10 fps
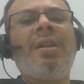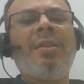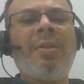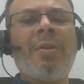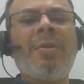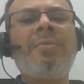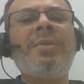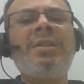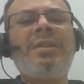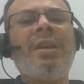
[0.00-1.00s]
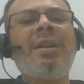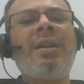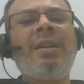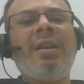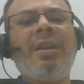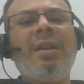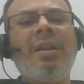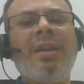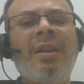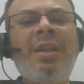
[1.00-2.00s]
the Roman Senate
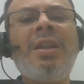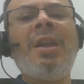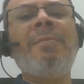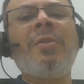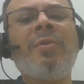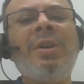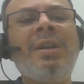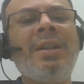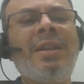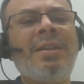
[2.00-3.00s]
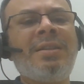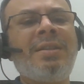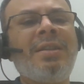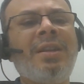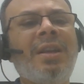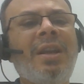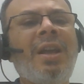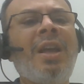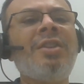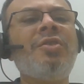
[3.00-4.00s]
renamed Quintilis
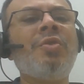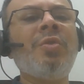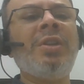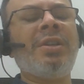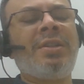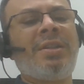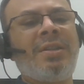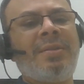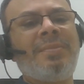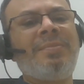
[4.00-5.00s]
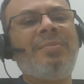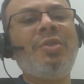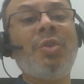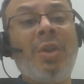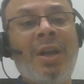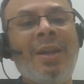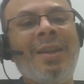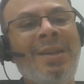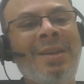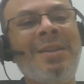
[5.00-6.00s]
as Julius,
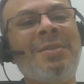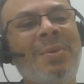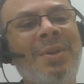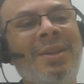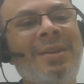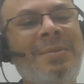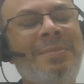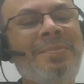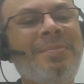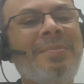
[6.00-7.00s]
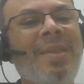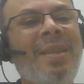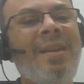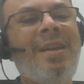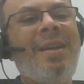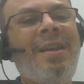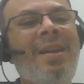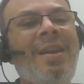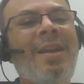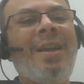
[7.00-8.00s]
July, in his honor.
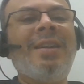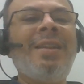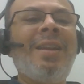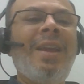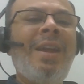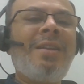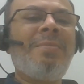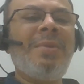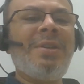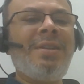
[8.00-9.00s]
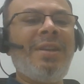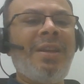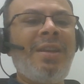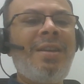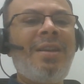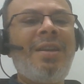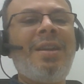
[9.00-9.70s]
And in 8 BCE,